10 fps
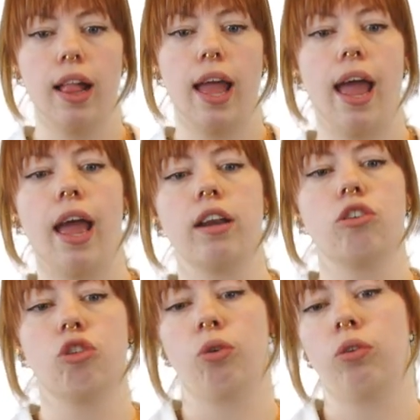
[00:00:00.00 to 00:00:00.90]
and
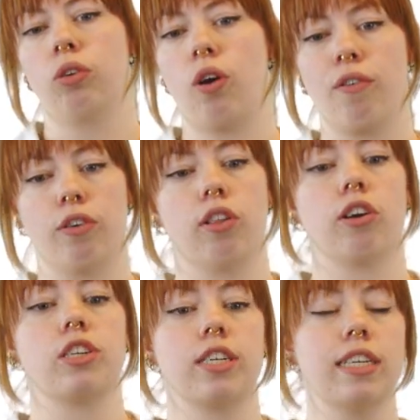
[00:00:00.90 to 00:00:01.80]
to cover
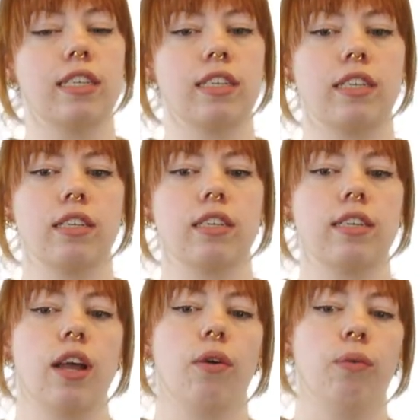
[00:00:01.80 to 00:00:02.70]
larger distances,
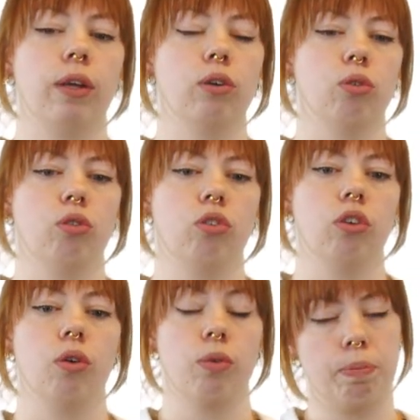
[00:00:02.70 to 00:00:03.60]
we use
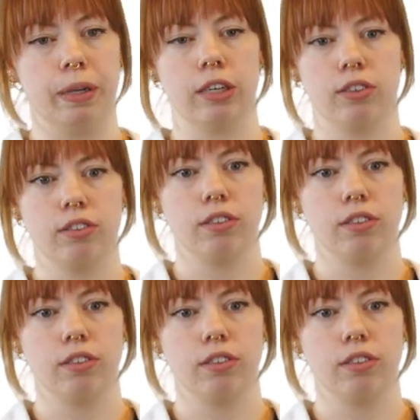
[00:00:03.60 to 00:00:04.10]
repeaters.